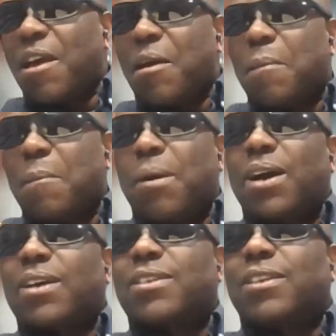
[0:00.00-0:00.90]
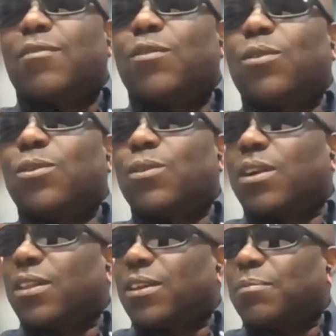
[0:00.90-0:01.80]
But if you go to
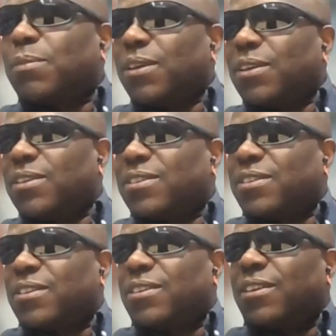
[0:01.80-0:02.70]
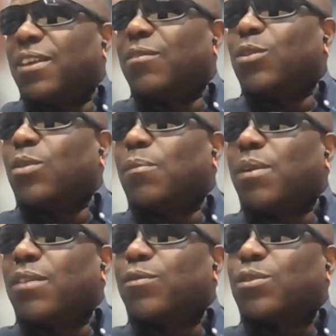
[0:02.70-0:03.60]
another place, even to
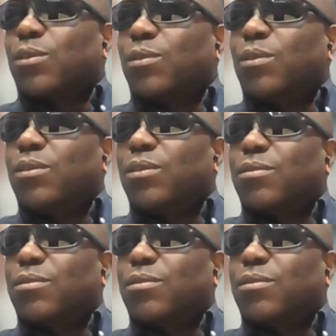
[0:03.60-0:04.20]
apply for school, to